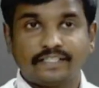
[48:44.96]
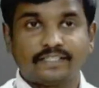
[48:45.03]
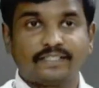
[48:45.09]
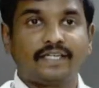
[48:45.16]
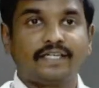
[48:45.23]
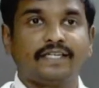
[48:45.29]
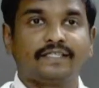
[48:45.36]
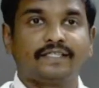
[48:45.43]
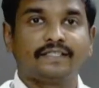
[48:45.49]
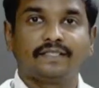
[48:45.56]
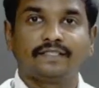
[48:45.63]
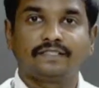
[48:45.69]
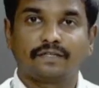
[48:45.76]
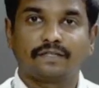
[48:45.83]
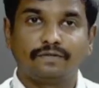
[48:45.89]

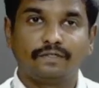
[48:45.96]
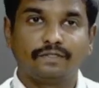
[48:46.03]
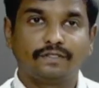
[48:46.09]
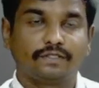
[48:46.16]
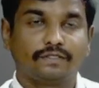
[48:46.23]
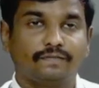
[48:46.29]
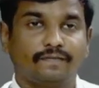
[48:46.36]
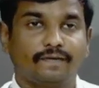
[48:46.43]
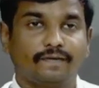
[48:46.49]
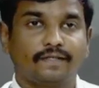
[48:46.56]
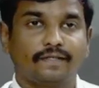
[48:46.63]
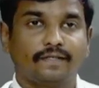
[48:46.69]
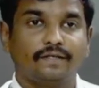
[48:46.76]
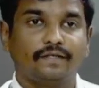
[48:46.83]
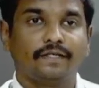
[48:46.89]
extending the services
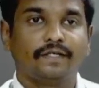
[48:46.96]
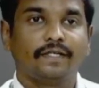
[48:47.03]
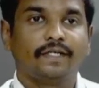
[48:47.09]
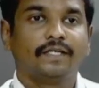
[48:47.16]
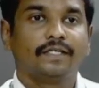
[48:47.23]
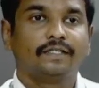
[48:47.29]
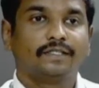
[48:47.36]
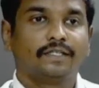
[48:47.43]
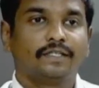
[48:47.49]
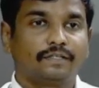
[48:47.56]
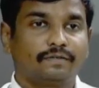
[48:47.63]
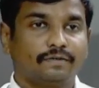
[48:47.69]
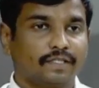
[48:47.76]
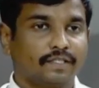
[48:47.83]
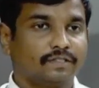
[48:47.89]
for the
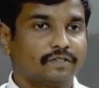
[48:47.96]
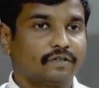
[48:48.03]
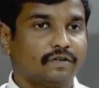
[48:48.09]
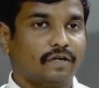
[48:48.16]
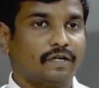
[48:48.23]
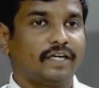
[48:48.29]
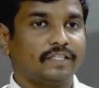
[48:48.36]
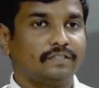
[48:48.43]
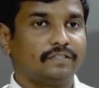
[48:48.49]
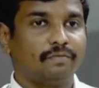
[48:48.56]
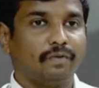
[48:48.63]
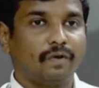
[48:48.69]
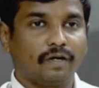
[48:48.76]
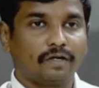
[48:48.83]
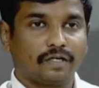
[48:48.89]
network is called
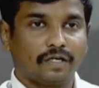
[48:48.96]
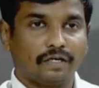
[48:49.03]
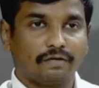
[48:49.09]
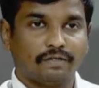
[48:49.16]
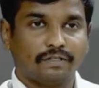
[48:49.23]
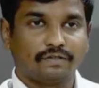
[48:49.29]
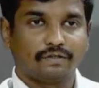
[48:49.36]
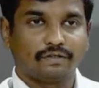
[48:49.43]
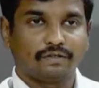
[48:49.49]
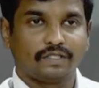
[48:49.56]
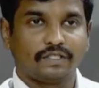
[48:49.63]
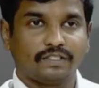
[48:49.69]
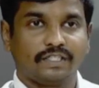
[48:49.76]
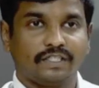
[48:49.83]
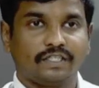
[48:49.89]
as block level
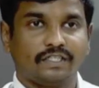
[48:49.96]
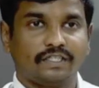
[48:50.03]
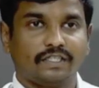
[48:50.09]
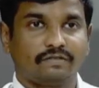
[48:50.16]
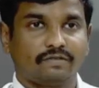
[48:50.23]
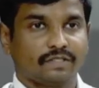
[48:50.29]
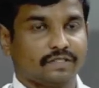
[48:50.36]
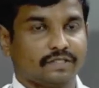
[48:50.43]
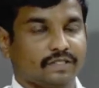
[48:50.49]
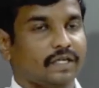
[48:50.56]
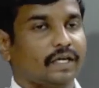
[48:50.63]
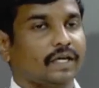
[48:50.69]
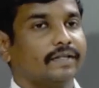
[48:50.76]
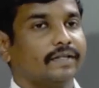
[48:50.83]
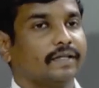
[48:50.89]
storage area
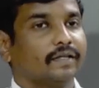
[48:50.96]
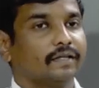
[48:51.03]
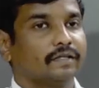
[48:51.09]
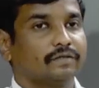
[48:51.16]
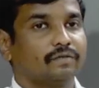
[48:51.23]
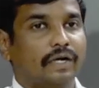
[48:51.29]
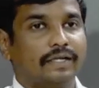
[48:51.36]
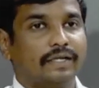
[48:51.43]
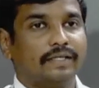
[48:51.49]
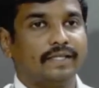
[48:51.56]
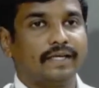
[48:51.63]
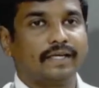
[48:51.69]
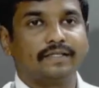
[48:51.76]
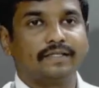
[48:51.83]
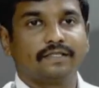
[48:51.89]
networks. This is
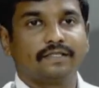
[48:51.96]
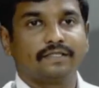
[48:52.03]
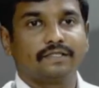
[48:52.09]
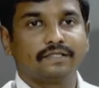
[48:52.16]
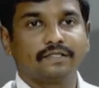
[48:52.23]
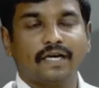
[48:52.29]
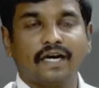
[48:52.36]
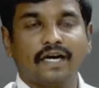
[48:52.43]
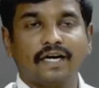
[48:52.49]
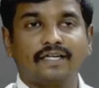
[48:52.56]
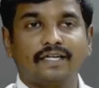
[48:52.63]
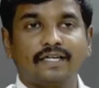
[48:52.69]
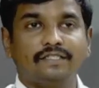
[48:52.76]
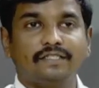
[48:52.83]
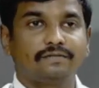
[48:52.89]
one thing. This is,
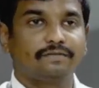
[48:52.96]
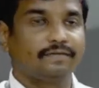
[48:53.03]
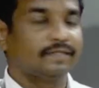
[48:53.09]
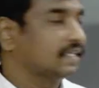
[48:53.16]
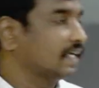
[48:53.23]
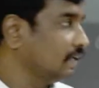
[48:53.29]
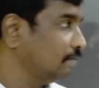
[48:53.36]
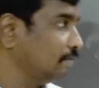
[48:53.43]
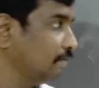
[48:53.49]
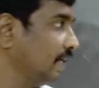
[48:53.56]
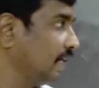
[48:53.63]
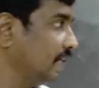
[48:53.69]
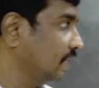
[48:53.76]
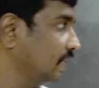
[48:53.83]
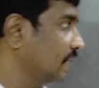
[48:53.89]
or else we
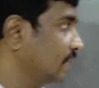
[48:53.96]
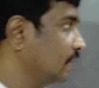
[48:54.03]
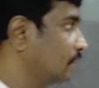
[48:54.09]
can make